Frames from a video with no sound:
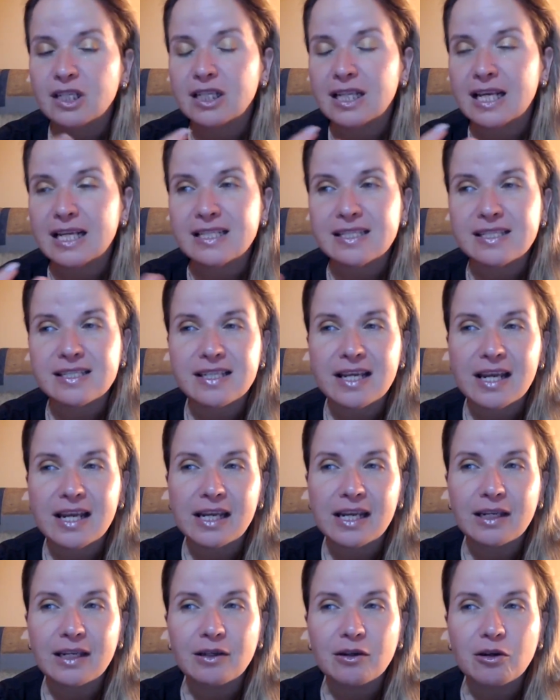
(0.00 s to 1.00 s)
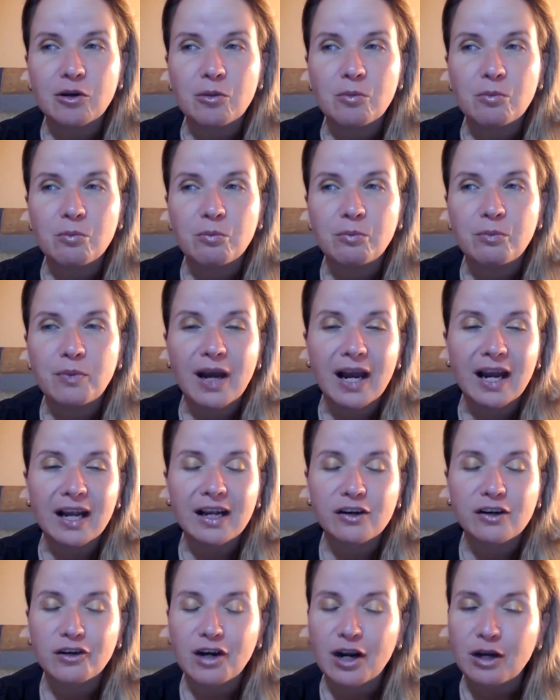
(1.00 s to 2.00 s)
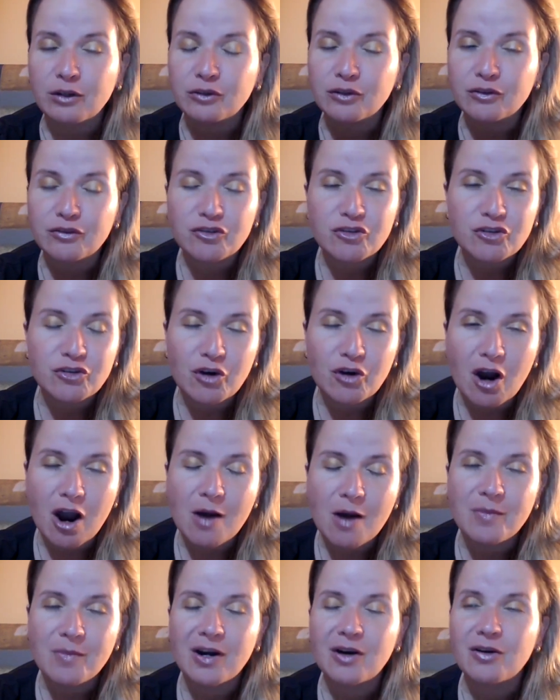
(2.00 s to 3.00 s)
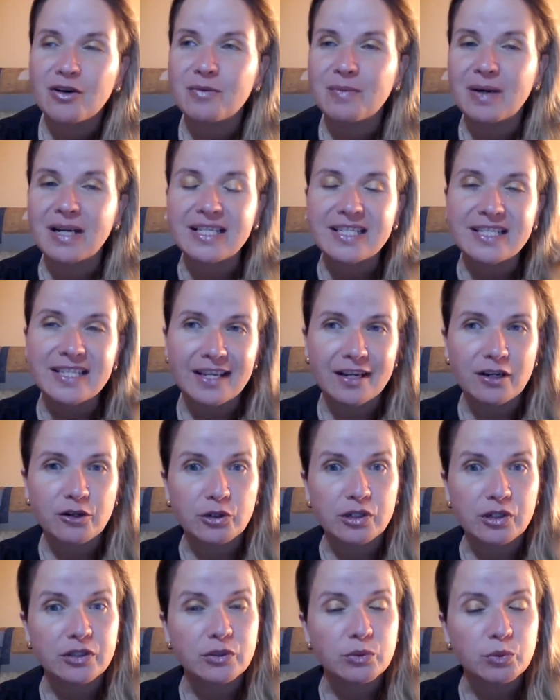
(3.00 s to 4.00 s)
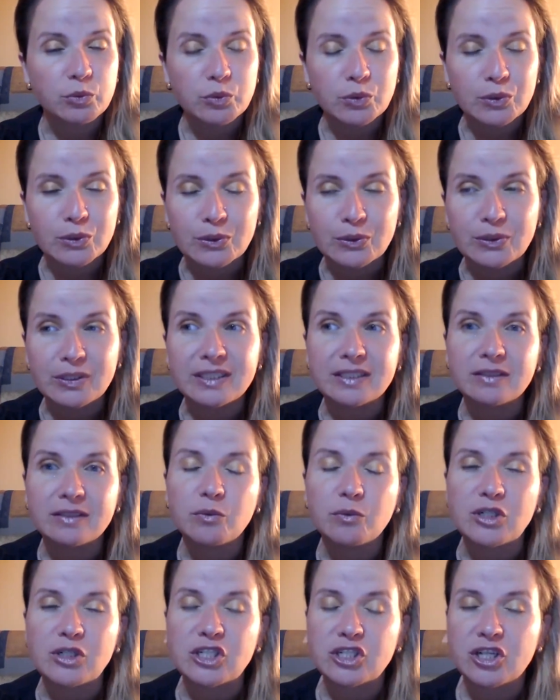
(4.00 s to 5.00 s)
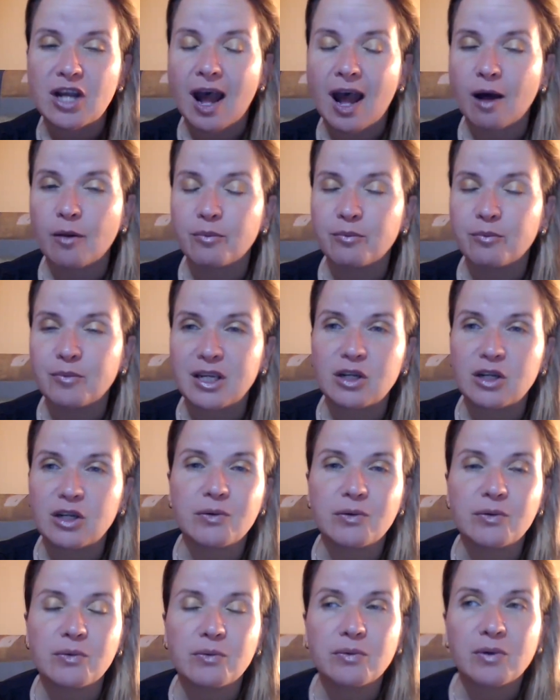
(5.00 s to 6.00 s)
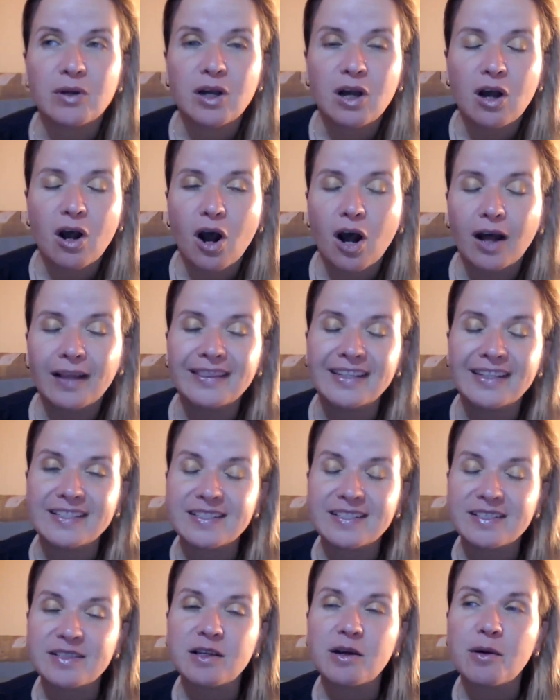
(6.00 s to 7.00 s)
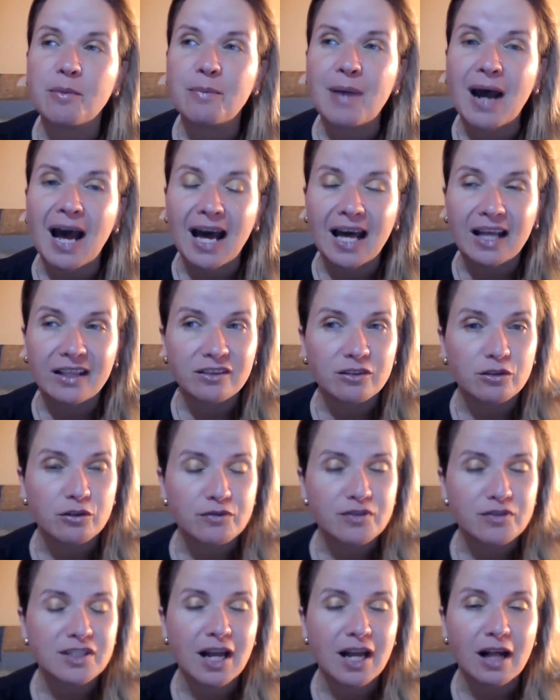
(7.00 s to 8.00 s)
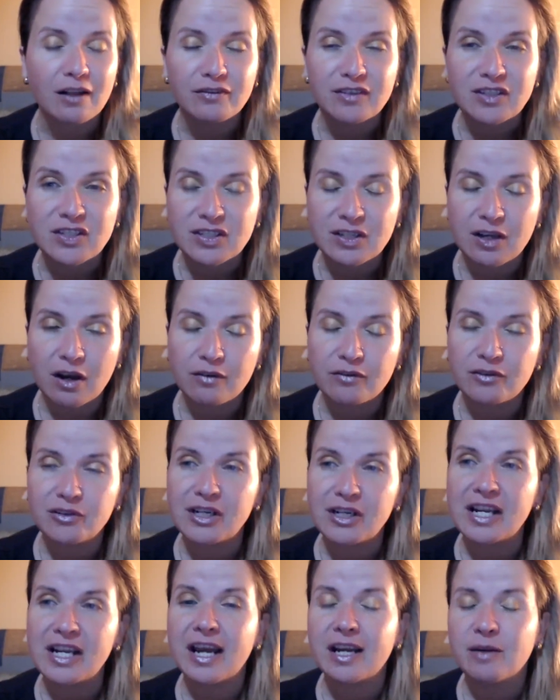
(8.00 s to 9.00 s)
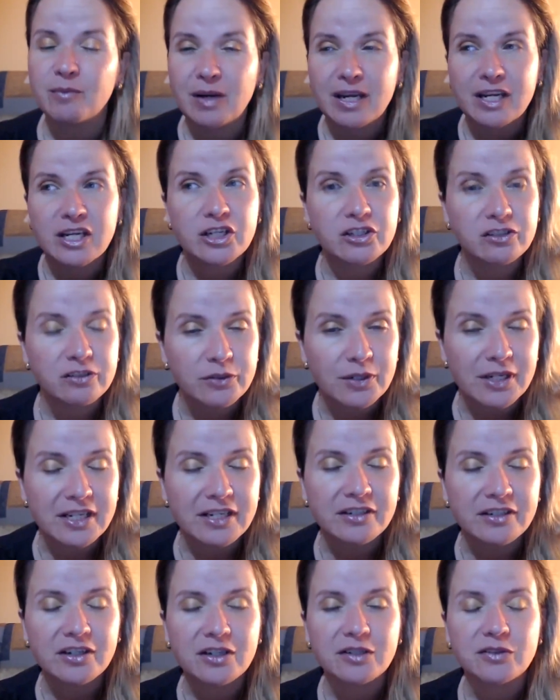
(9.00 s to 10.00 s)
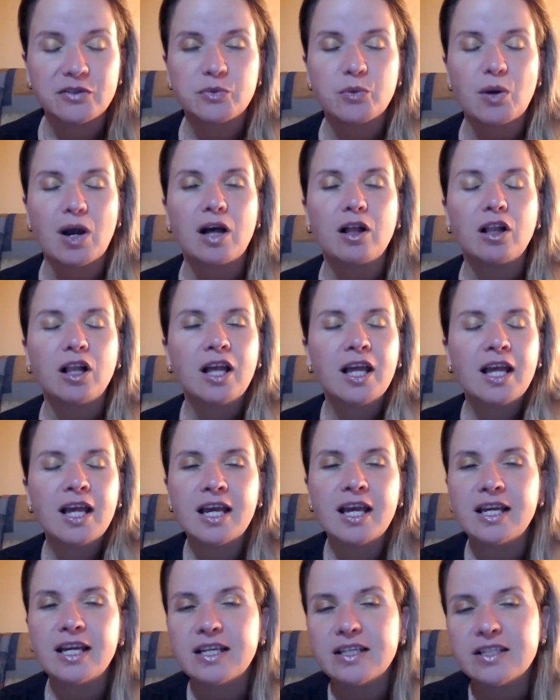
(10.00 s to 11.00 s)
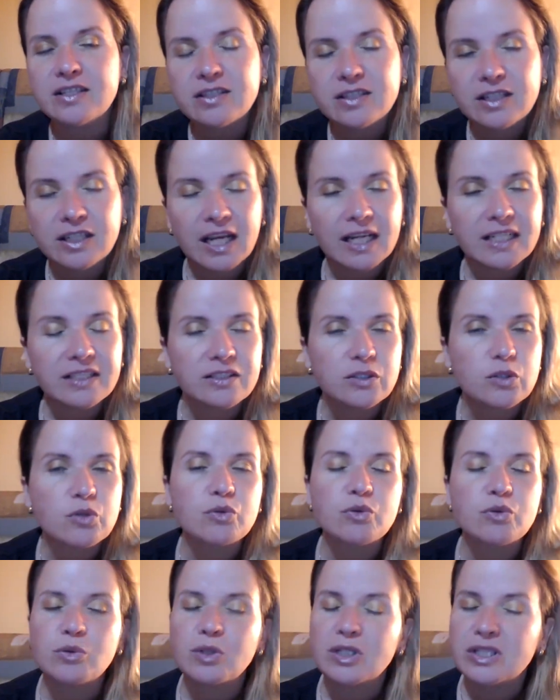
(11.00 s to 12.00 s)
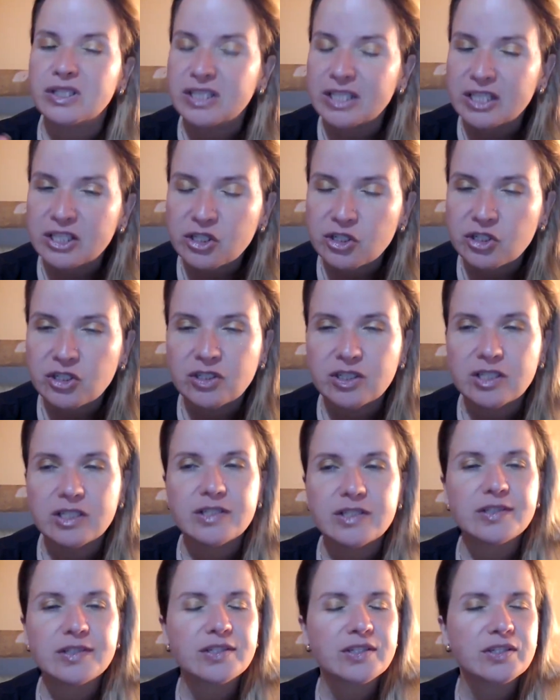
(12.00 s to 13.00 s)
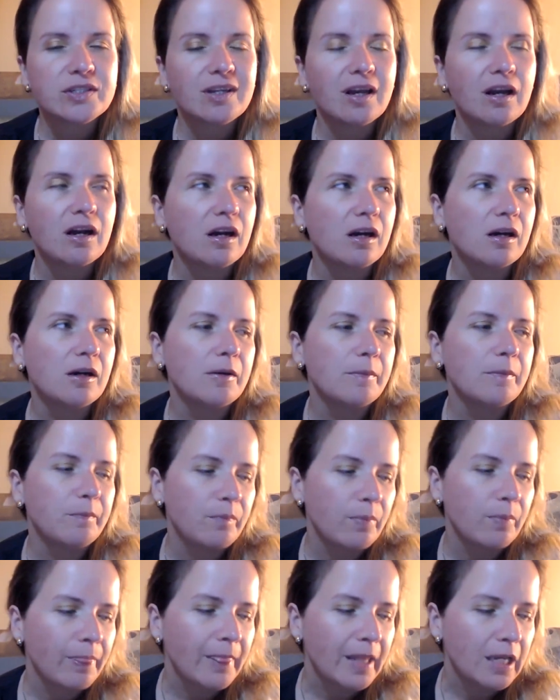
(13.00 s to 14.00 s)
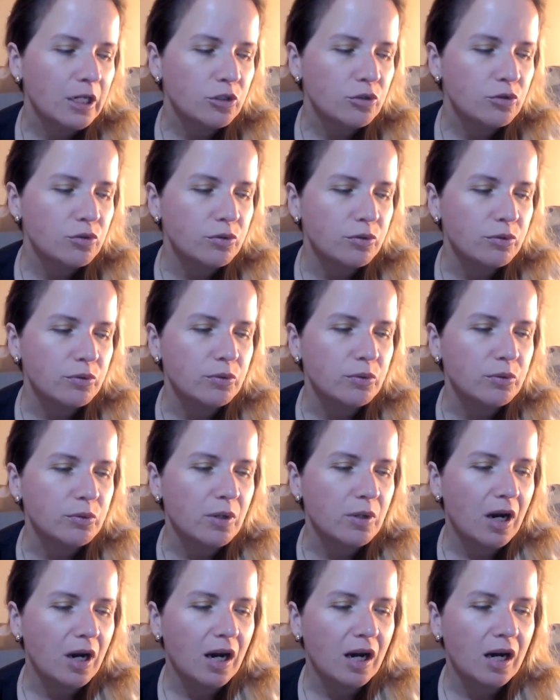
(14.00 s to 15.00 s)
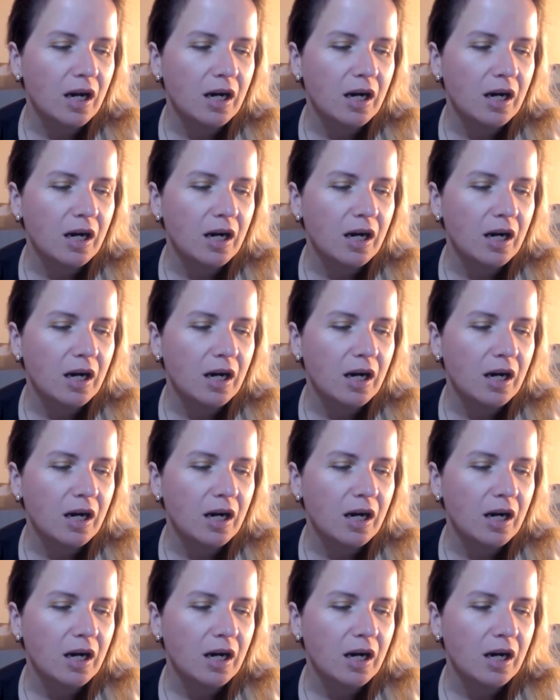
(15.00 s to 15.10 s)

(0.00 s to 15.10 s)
let's say, background of trauma or my sacred wound, which helped me go on this path of self discovery, and my career as well, is connected to addictions, to